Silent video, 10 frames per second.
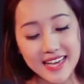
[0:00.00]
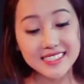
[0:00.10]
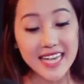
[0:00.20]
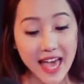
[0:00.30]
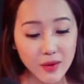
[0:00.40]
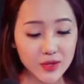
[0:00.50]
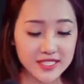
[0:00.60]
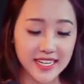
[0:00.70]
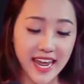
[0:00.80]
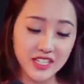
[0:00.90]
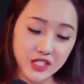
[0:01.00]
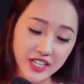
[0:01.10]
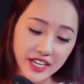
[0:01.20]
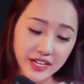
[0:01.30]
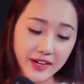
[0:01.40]
Dad was an
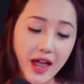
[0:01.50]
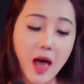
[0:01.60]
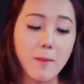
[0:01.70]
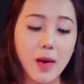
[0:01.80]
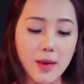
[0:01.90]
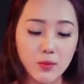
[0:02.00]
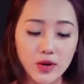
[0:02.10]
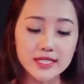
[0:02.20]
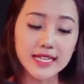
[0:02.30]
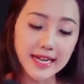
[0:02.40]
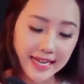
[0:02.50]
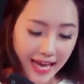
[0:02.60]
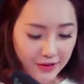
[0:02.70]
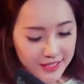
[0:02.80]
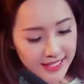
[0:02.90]
engineer, Mom was an
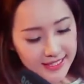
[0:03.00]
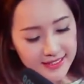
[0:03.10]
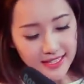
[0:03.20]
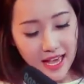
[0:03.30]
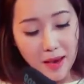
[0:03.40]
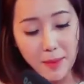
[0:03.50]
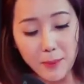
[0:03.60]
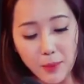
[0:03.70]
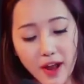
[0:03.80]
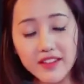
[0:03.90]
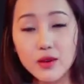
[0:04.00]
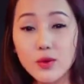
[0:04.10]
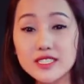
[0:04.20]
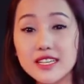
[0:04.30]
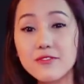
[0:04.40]
accountant, my brother
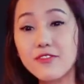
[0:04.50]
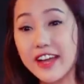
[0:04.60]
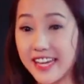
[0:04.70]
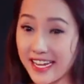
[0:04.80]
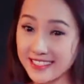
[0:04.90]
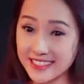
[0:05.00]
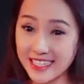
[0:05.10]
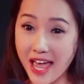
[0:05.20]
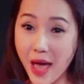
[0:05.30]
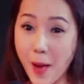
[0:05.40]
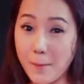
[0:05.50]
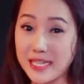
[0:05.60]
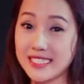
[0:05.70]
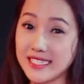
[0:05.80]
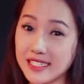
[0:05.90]
was in finance,
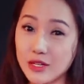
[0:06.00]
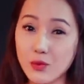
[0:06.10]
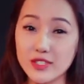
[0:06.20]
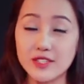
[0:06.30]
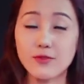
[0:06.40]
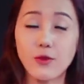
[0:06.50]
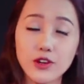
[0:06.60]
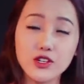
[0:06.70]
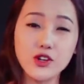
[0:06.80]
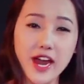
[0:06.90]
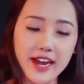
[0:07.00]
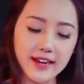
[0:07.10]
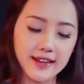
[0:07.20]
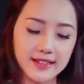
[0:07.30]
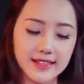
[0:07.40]
my sister was in foreign
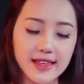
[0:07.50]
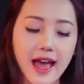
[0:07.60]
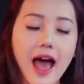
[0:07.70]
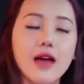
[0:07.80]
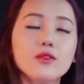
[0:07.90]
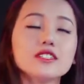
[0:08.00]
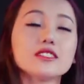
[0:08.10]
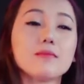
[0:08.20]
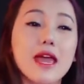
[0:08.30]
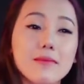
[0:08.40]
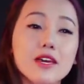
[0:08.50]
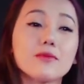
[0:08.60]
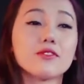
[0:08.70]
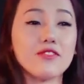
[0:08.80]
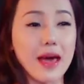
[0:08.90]
trade. I was the baby
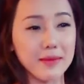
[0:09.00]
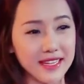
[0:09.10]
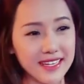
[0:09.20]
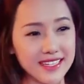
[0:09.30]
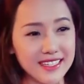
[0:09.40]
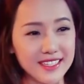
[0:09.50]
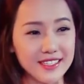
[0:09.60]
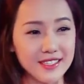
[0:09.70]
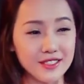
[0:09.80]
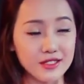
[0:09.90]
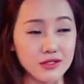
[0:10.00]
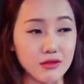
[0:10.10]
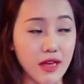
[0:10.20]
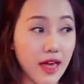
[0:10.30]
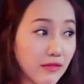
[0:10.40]
of the family,
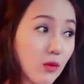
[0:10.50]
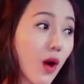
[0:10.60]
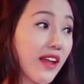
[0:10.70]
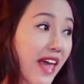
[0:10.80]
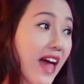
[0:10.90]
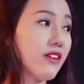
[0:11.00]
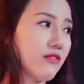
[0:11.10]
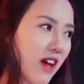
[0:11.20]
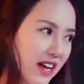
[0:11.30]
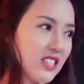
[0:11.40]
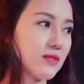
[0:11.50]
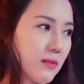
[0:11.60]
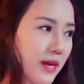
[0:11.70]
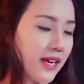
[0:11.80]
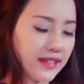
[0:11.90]
so everyone had advice for
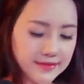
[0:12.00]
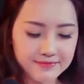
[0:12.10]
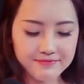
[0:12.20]
me.